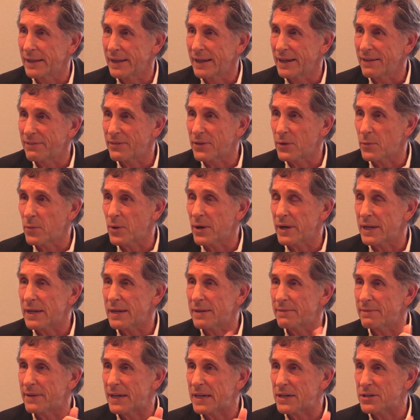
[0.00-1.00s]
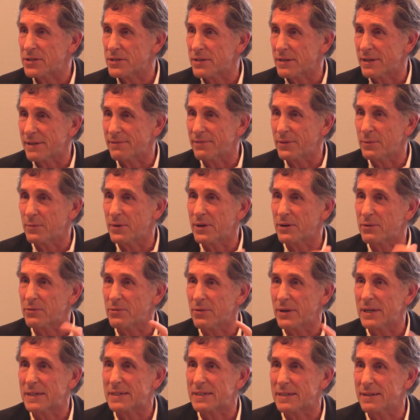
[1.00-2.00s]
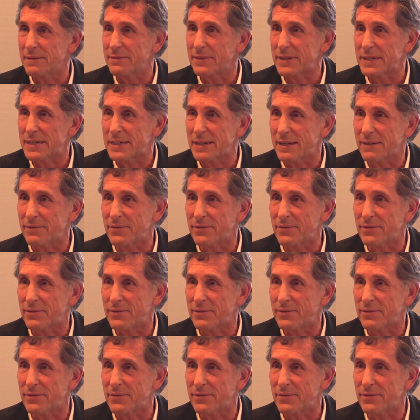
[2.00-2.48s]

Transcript: If you want innovation, if you want creativity,